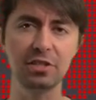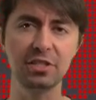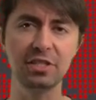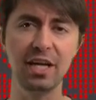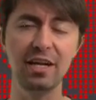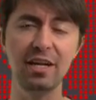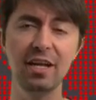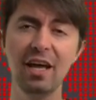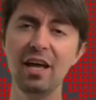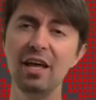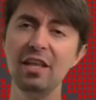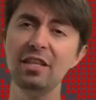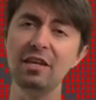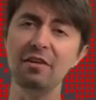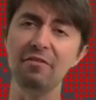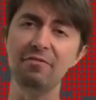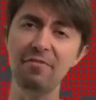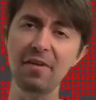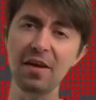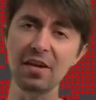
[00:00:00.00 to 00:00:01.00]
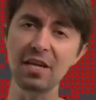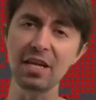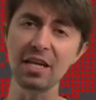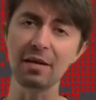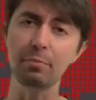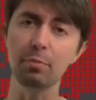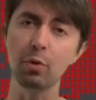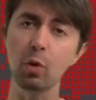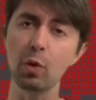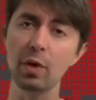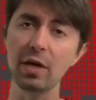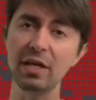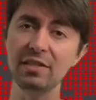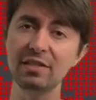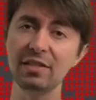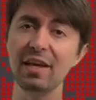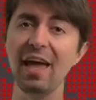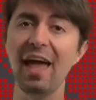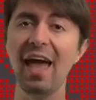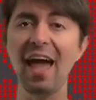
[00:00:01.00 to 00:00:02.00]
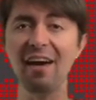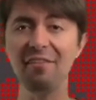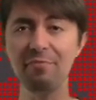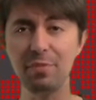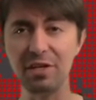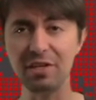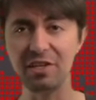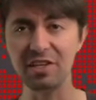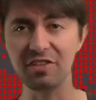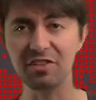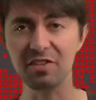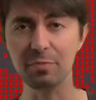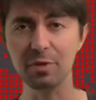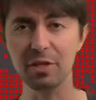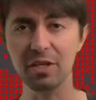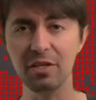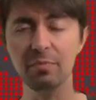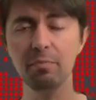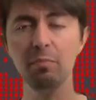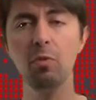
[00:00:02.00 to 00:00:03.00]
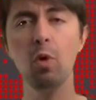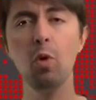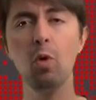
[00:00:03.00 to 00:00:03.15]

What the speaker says: said the offending employees have been disciplined